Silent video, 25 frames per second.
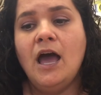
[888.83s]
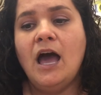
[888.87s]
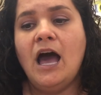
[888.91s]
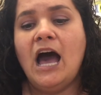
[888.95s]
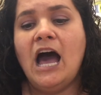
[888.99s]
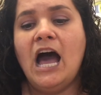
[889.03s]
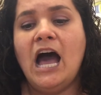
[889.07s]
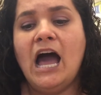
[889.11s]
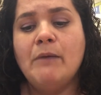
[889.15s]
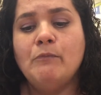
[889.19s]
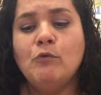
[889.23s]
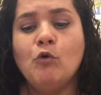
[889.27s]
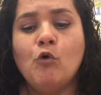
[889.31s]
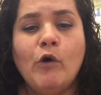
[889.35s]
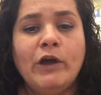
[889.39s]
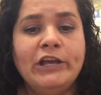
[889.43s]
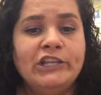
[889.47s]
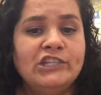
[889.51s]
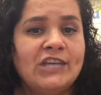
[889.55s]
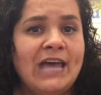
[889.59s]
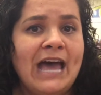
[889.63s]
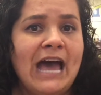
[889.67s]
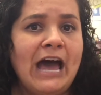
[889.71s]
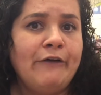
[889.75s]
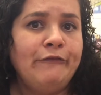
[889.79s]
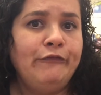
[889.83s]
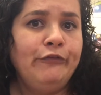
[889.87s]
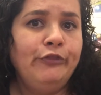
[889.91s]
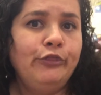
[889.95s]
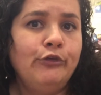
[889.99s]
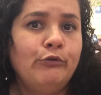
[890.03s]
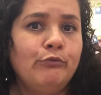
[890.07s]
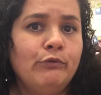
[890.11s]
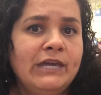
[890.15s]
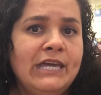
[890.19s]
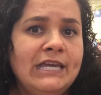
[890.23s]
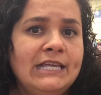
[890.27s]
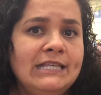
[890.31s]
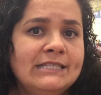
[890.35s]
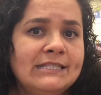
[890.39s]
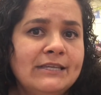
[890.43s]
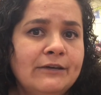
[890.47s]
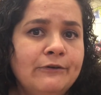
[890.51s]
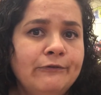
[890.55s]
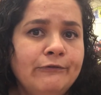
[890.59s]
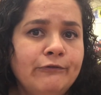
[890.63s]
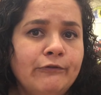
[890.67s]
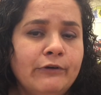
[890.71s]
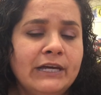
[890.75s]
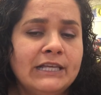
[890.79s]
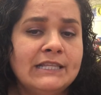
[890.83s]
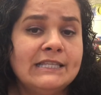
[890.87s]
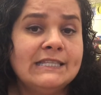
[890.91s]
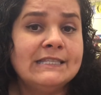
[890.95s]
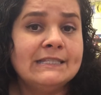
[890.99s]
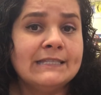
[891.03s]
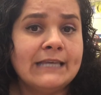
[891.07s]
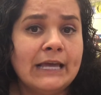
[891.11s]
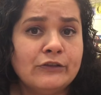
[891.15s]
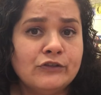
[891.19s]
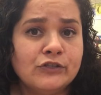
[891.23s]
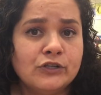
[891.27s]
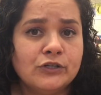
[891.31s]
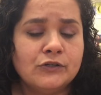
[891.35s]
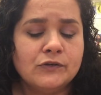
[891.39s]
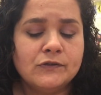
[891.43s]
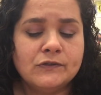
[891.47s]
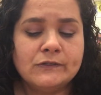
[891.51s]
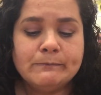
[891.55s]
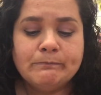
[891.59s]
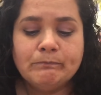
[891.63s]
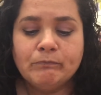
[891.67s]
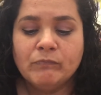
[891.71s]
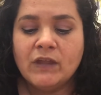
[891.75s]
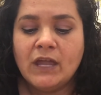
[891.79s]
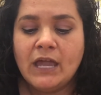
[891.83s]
I'm going to have 3 different centers.